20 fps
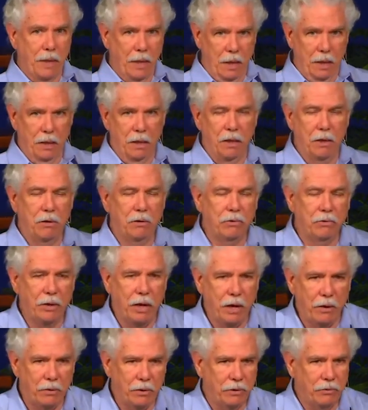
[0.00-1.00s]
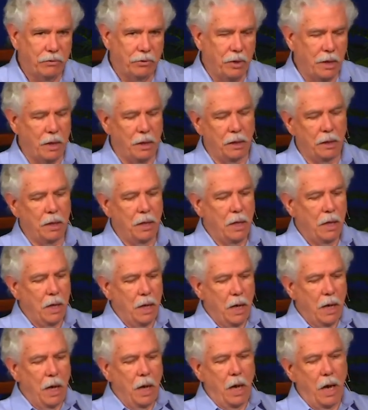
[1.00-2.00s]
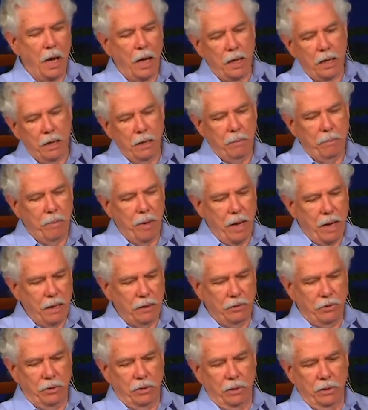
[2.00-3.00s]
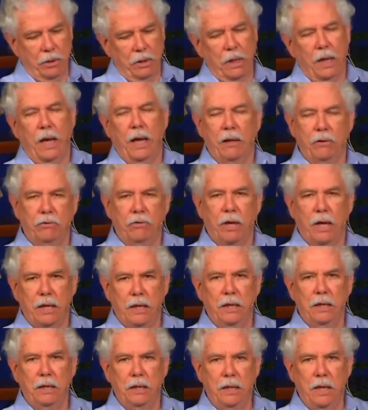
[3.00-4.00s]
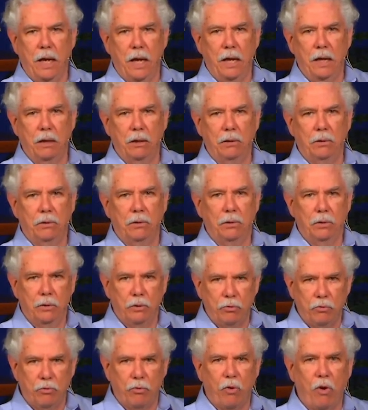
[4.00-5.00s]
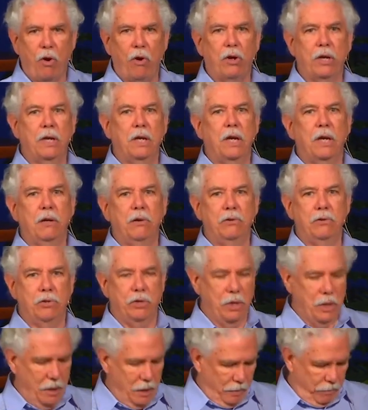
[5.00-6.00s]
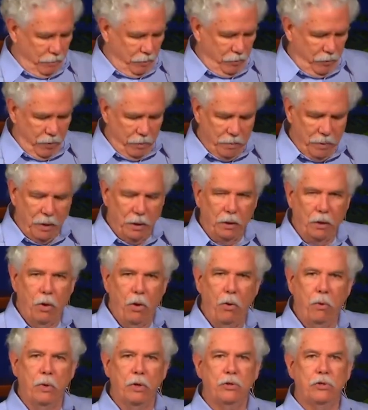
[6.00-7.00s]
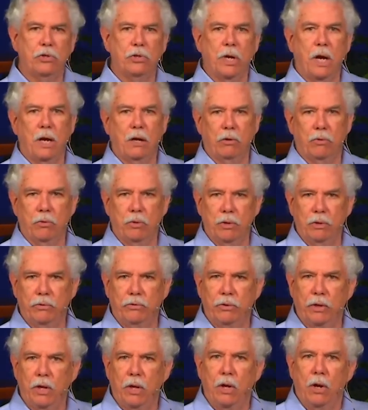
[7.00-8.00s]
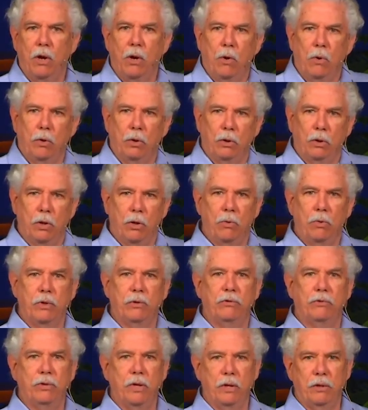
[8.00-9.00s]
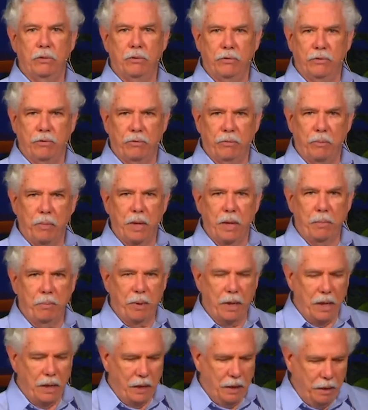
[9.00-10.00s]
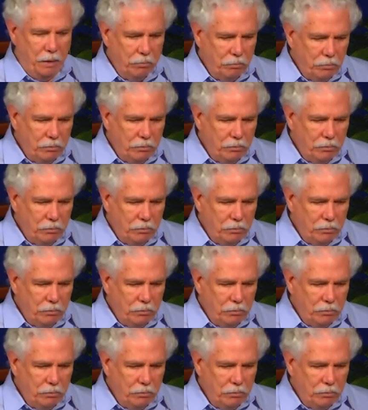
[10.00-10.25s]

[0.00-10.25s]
And here's how it's done. I imagine as I inhale, drawing energy up from the lower chakras or lower centers of my body.